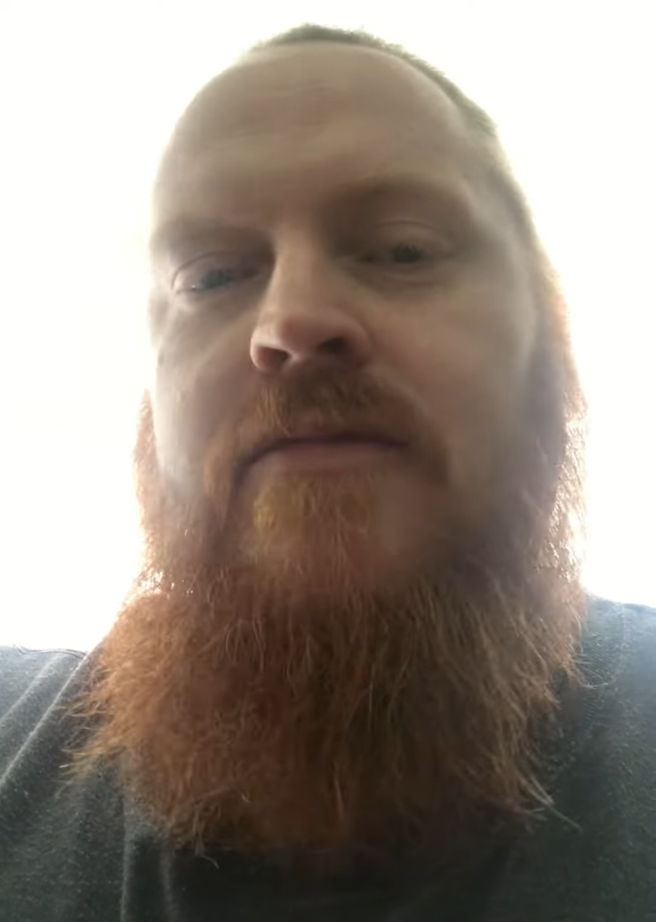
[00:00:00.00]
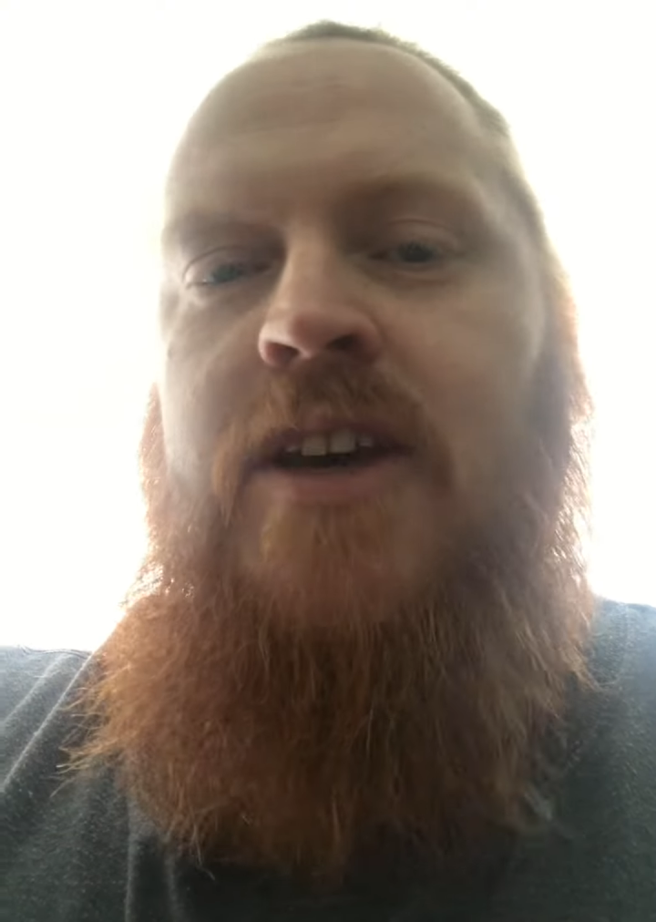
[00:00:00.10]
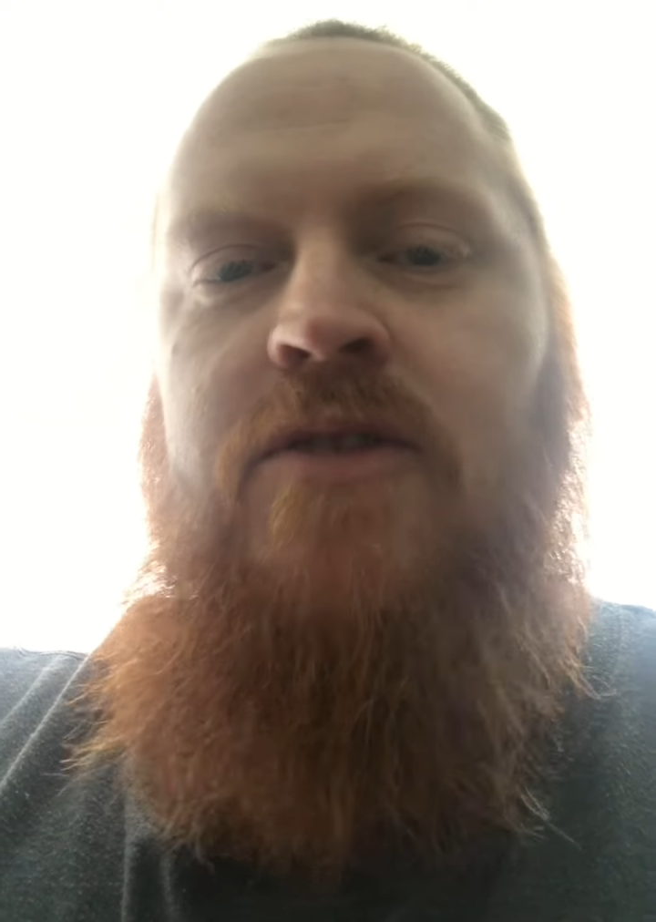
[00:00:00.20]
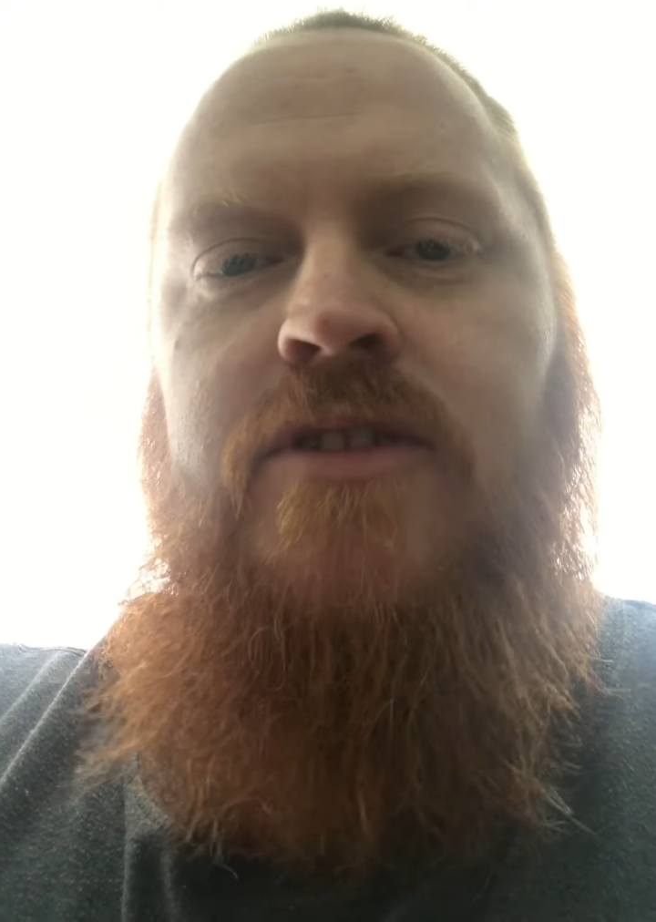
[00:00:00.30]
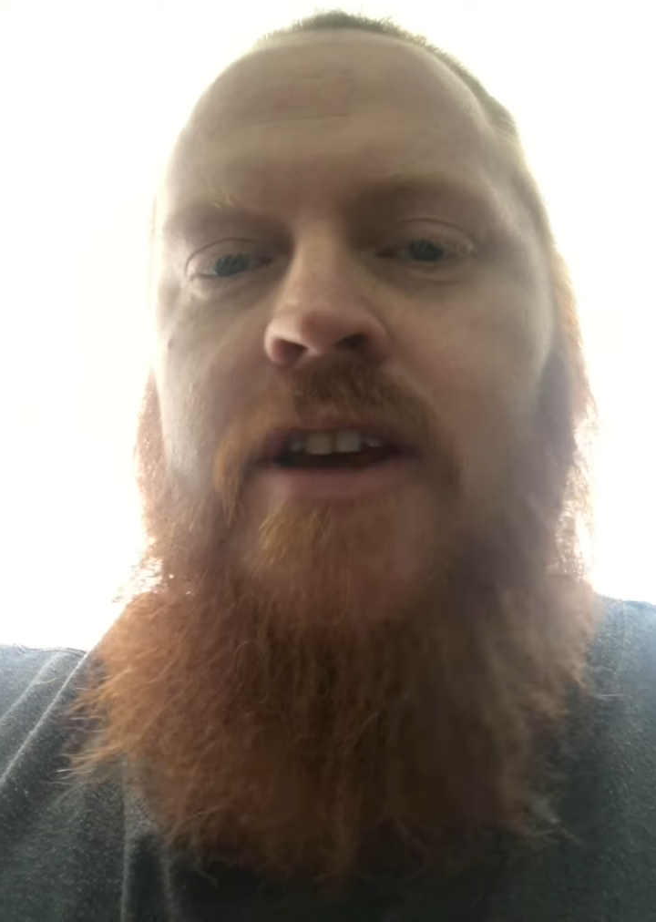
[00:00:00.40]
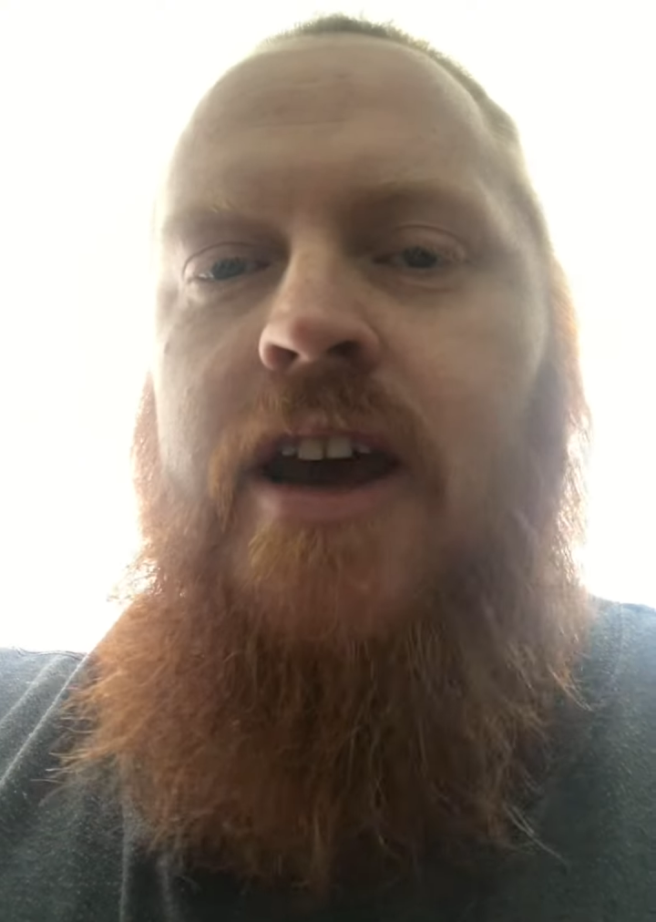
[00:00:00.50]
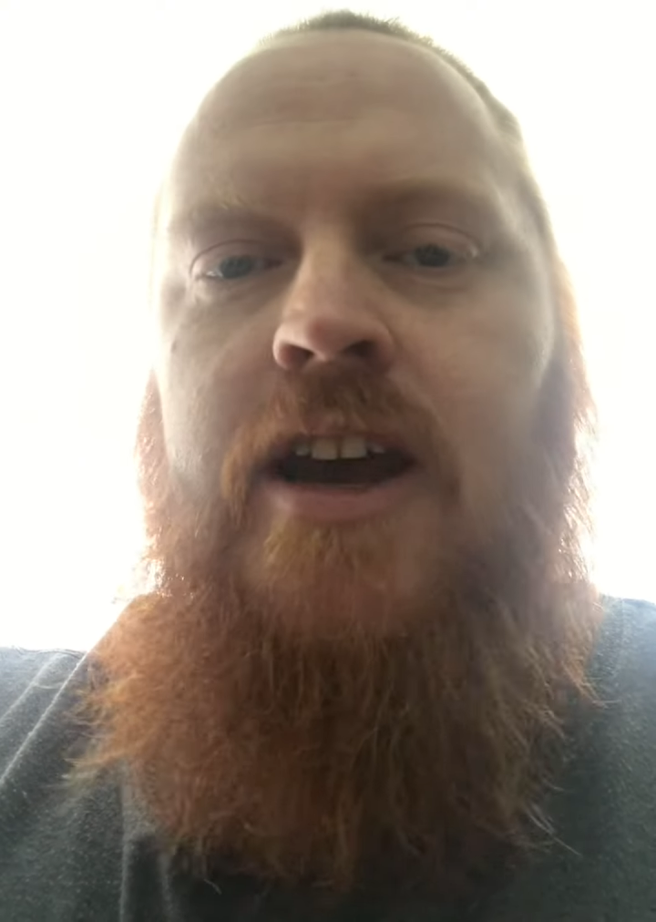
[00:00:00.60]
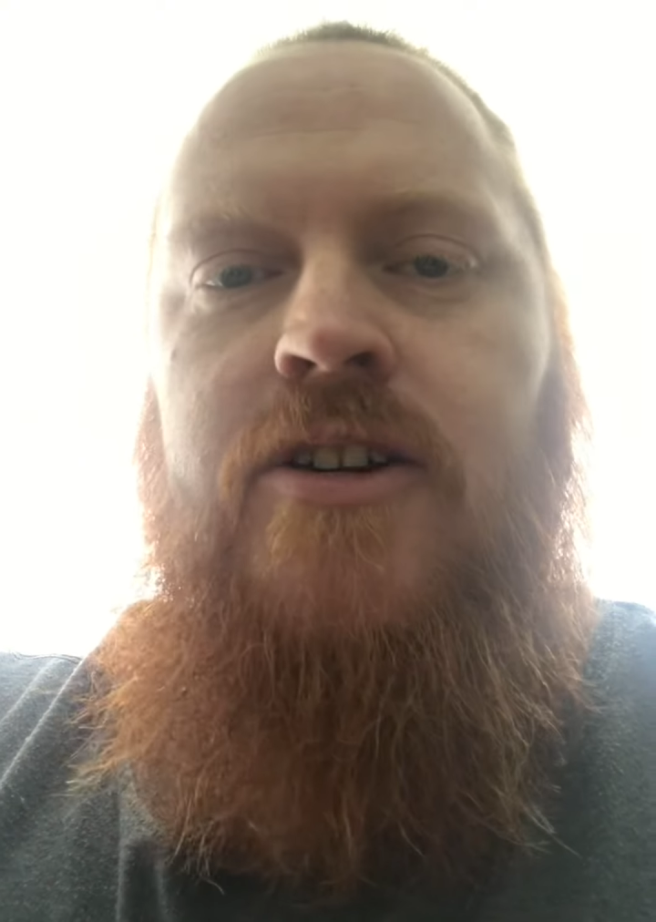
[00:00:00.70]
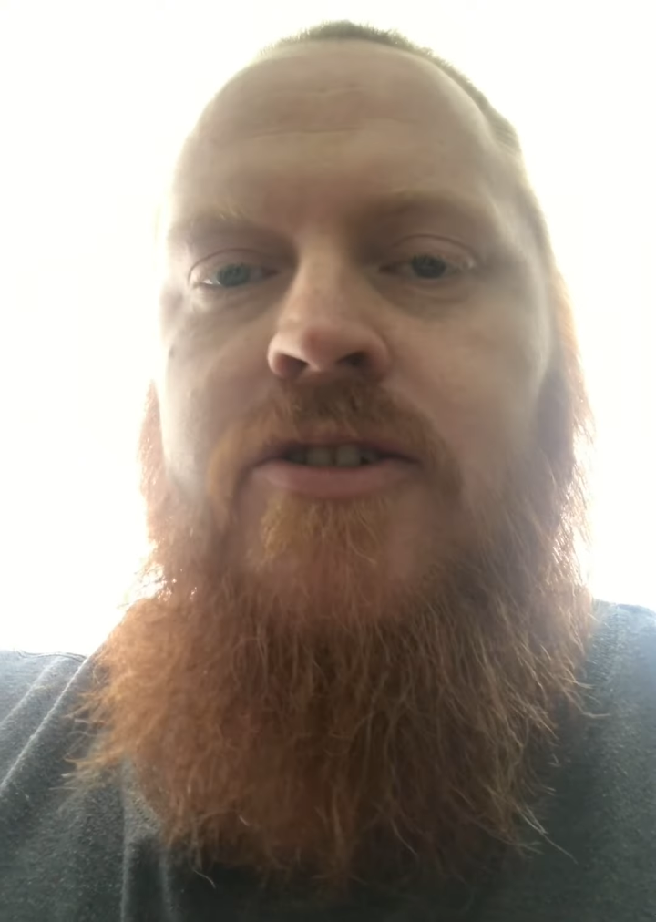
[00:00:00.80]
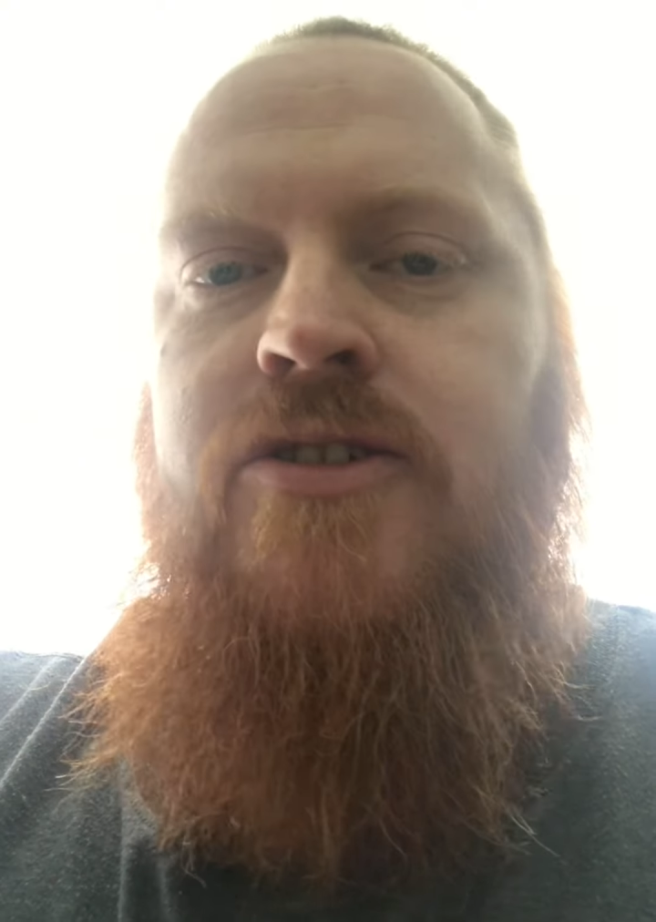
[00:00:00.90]
even the
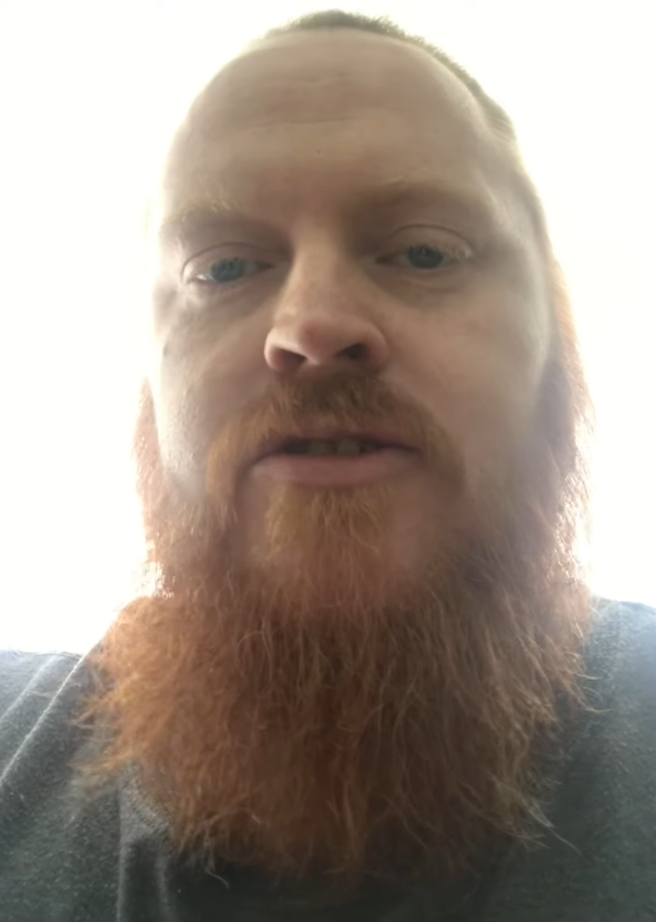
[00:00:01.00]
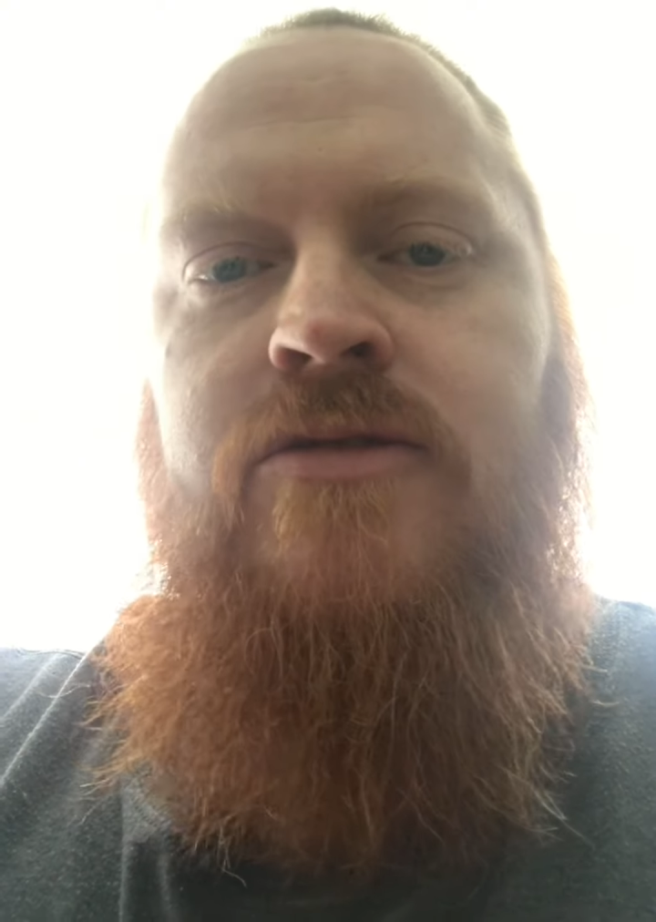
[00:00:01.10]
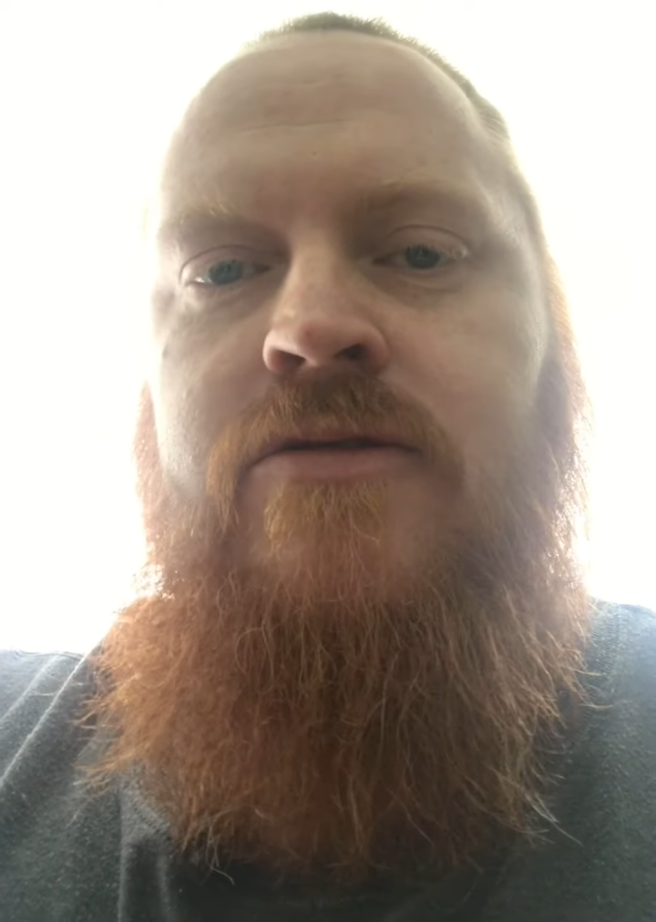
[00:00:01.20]
haters,